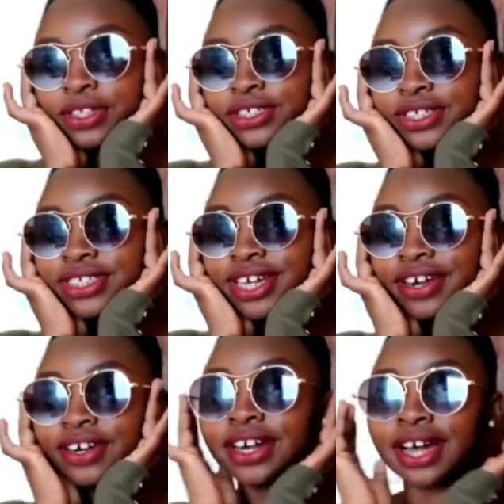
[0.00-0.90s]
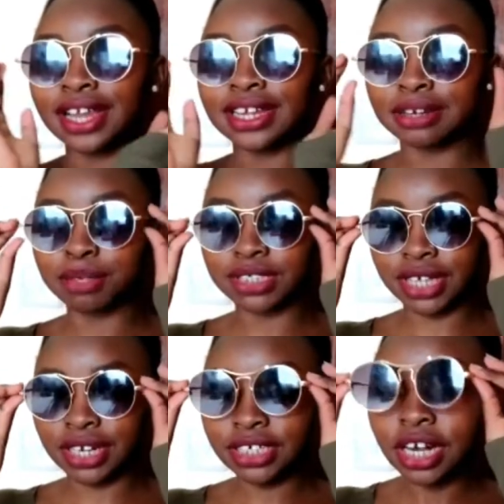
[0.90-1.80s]
These ones are a little bit
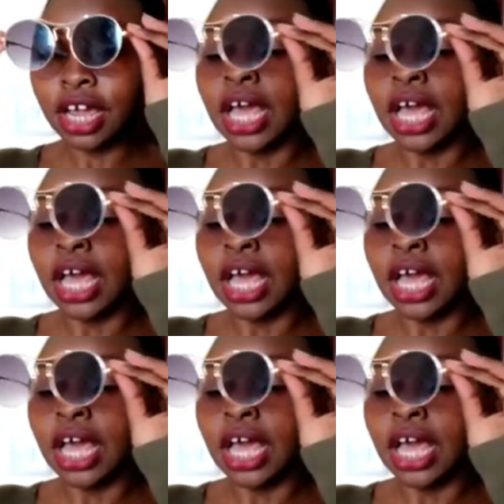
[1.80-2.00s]
stylish.